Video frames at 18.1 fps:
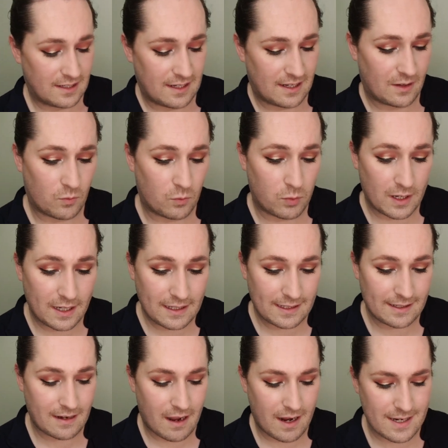Really
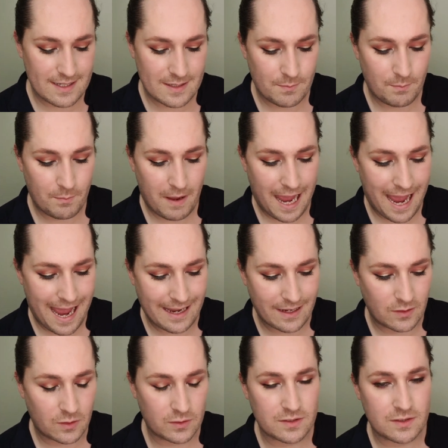nice
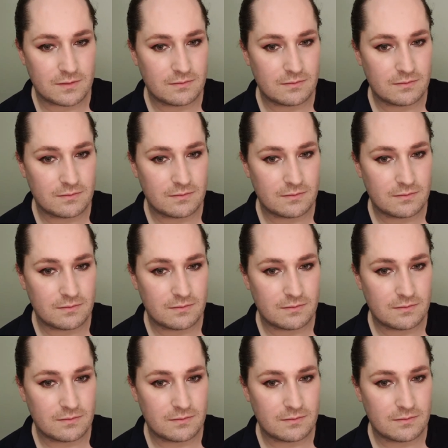pale,